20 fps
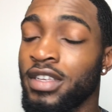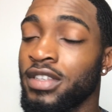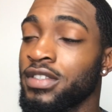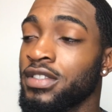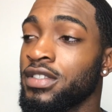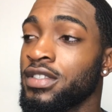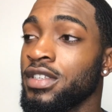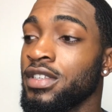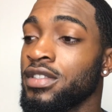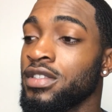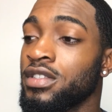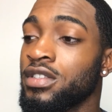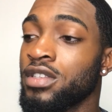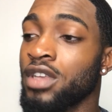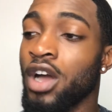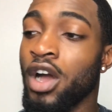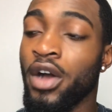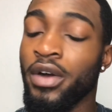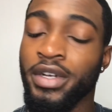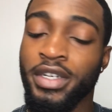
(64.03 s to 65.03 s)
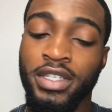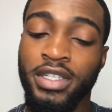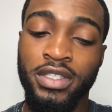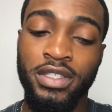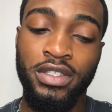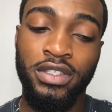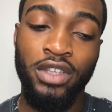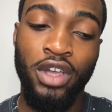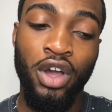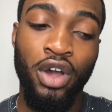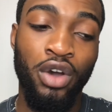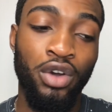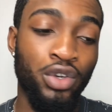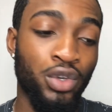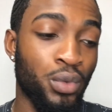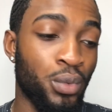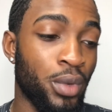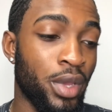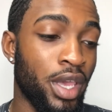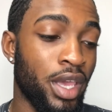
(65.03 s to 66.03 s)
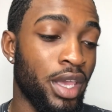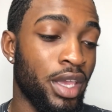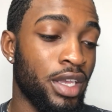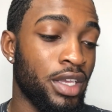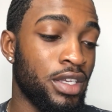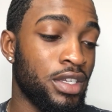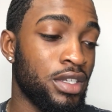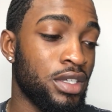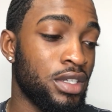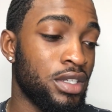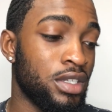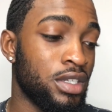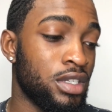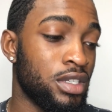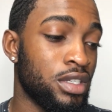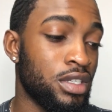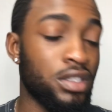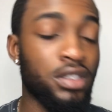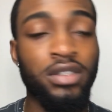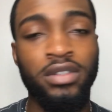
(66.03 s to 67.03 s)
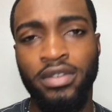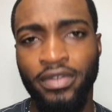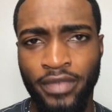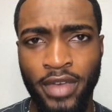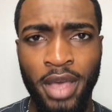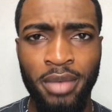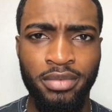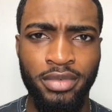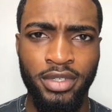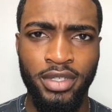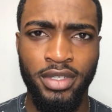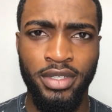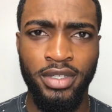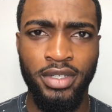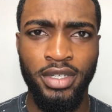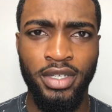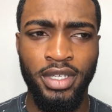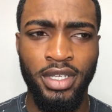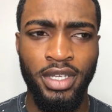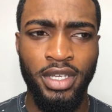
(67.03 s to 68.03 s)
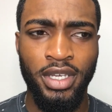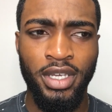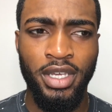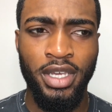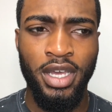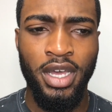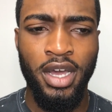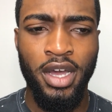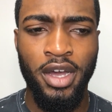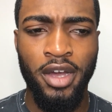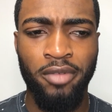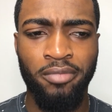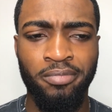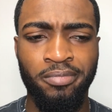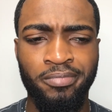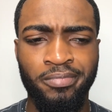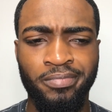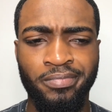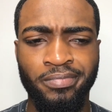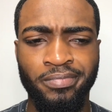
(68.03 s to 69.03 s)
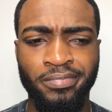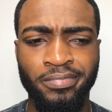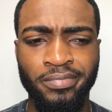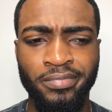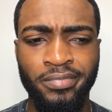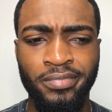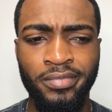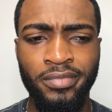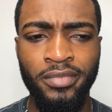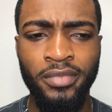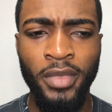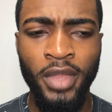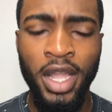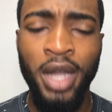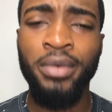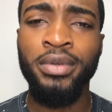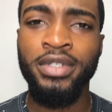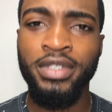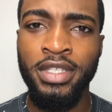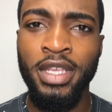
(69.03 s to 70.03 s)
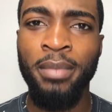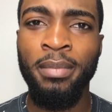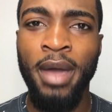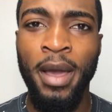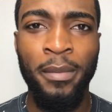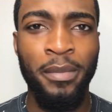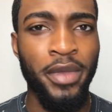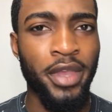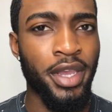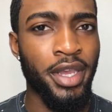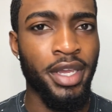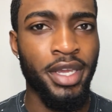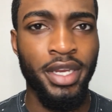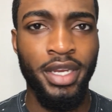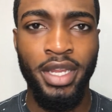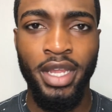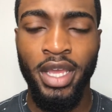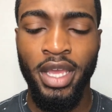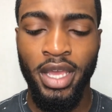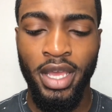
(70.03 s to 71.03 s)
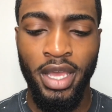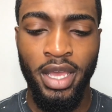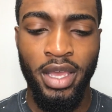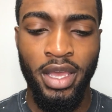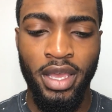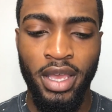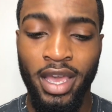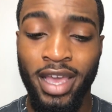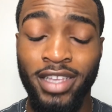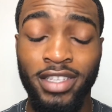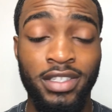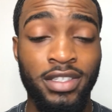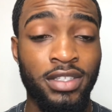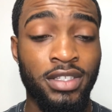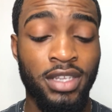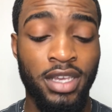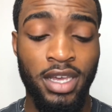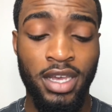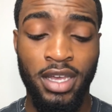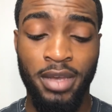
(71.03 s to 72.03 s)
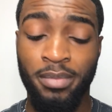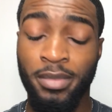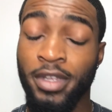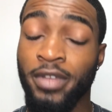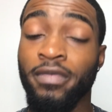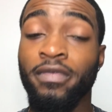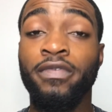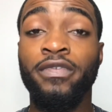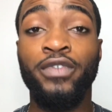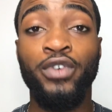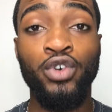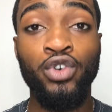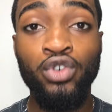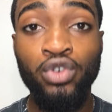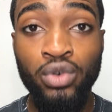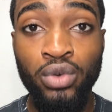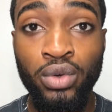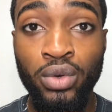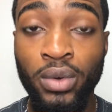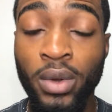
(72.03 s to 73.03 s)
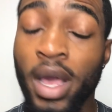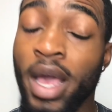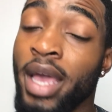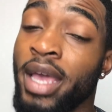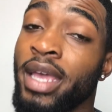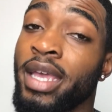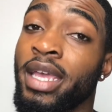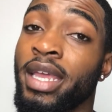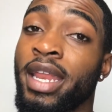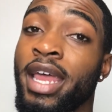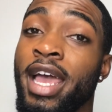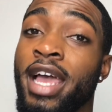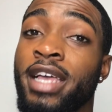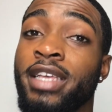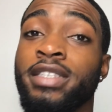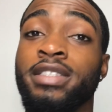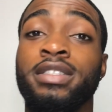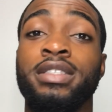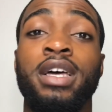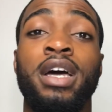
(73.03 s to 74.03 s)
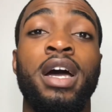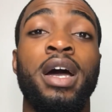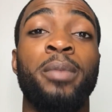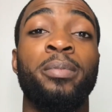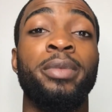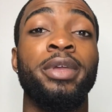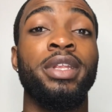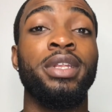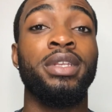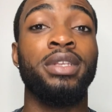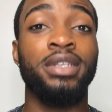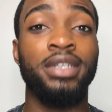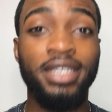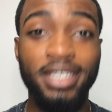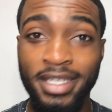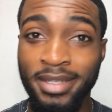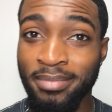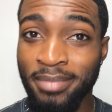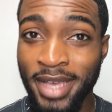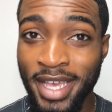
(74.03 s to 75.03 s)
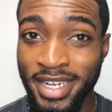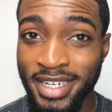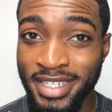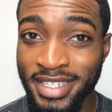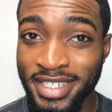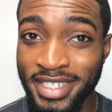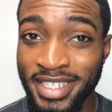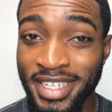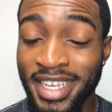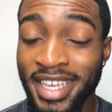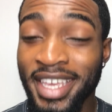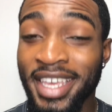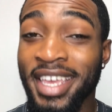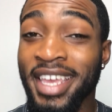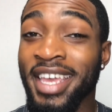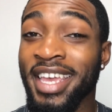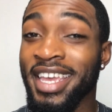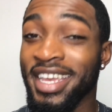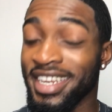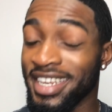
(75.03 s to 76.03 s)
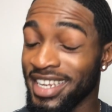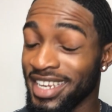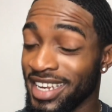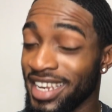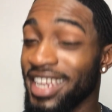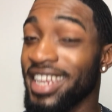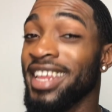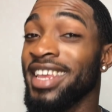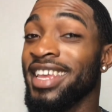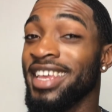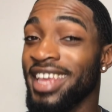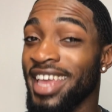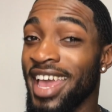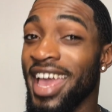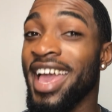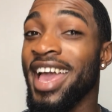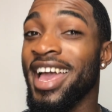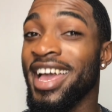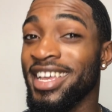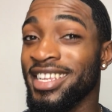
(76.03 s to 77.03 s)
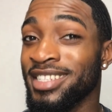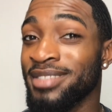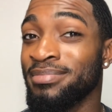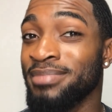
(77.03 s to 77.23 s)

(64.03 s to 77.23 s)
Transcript: Since August all the way to November, I would say my beard has been full. It has been looking better, and it has